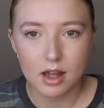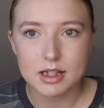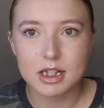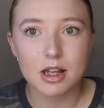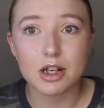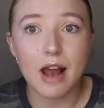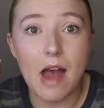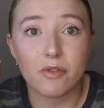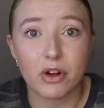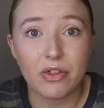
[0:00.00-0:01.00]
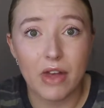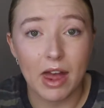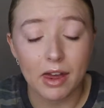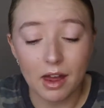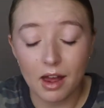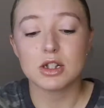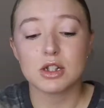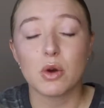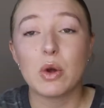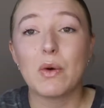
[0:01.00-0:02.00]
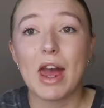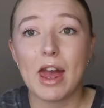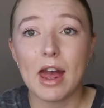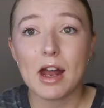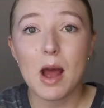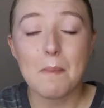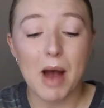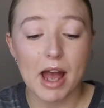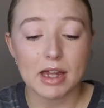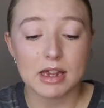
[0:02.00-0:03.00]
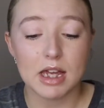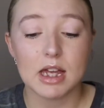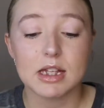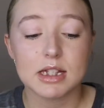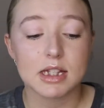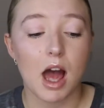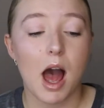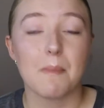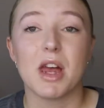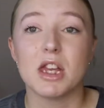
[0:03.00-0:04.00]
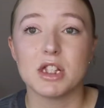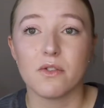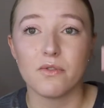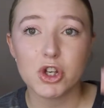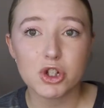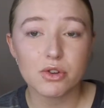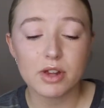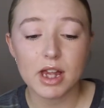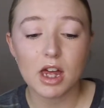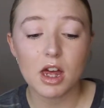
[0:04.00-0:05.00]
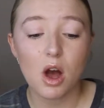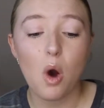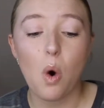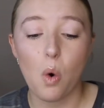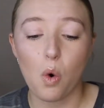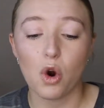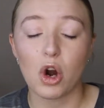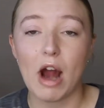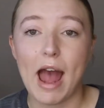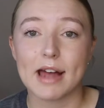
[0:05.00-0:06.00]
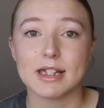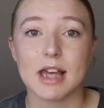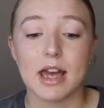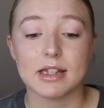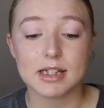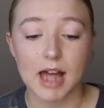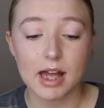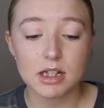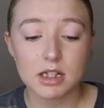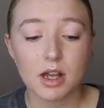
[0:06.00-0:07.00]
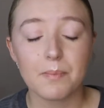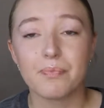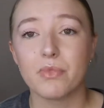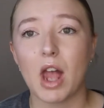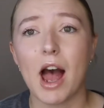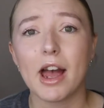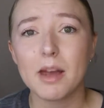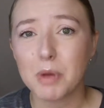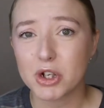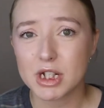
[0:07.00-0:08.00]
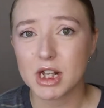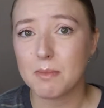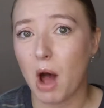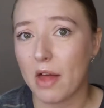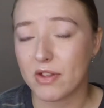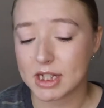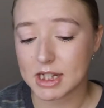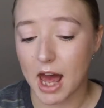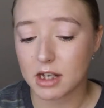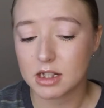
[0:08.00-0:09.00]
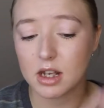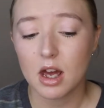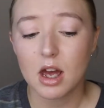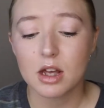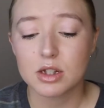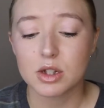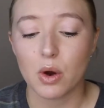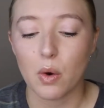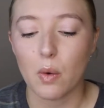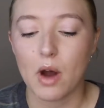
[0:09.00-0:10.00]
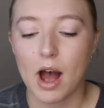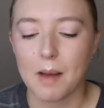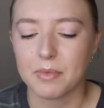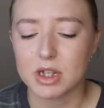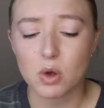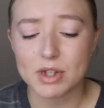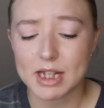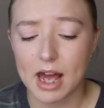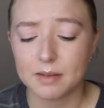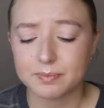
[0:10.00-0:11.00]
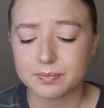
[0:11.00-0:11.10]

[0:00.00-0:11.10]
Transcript: It's everything. So you can buy these individually or as a set. I personally bought the set. So this whole set